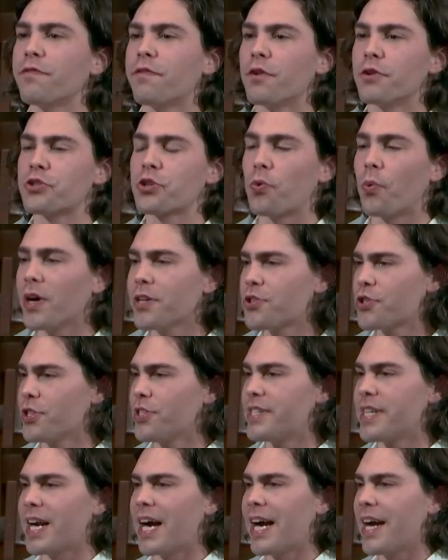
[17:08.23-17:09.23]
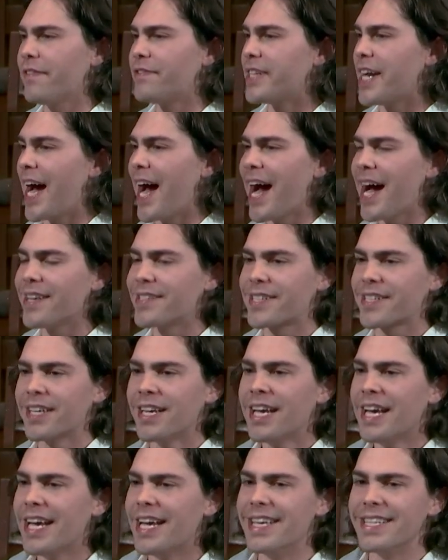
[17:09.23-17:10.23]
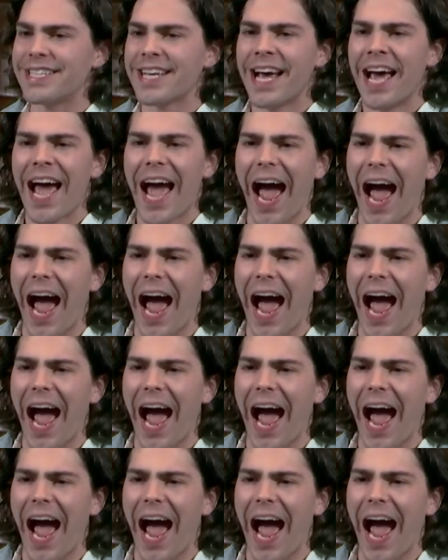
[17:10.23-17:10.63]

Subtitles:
first questions that I have to ask is,